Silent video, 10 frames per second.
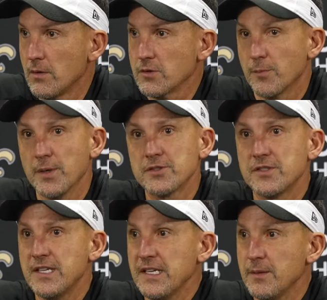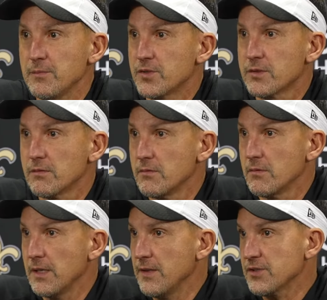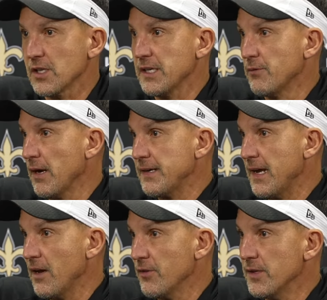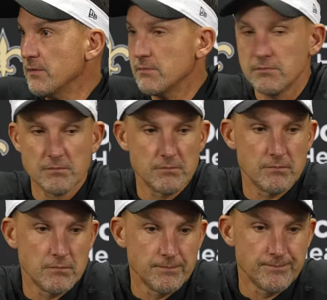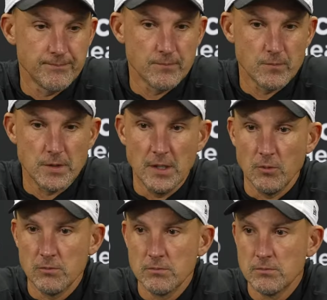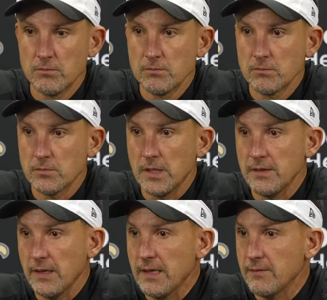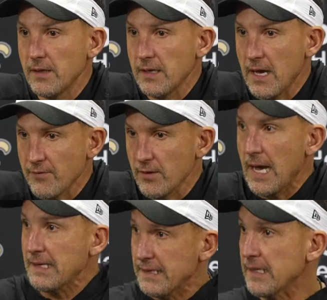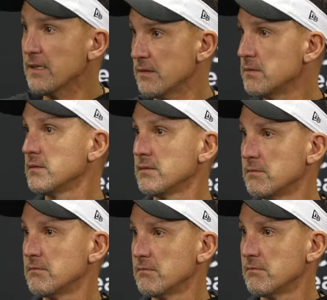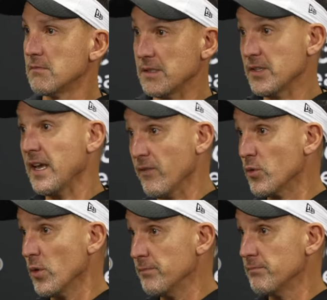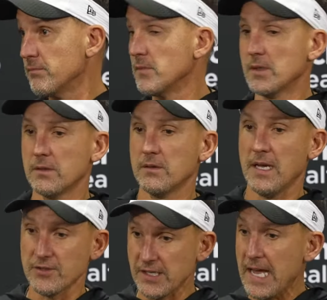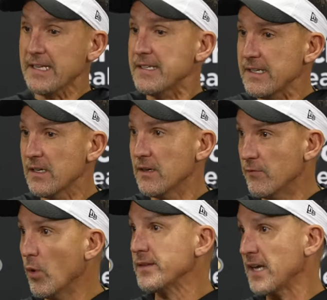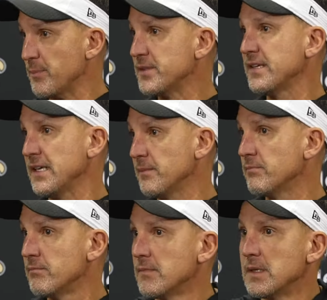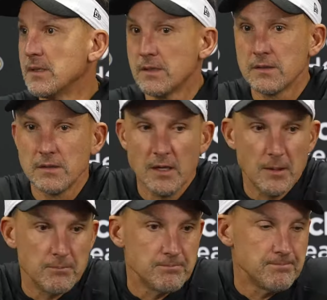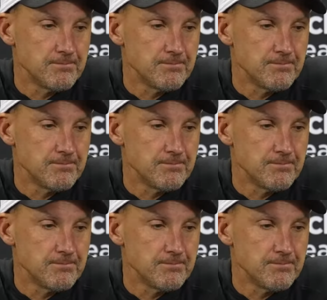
there's a bunch of teams in this league right now that, you know, they, they, they have an idea. I'd say everyone has an idea of what type of team um,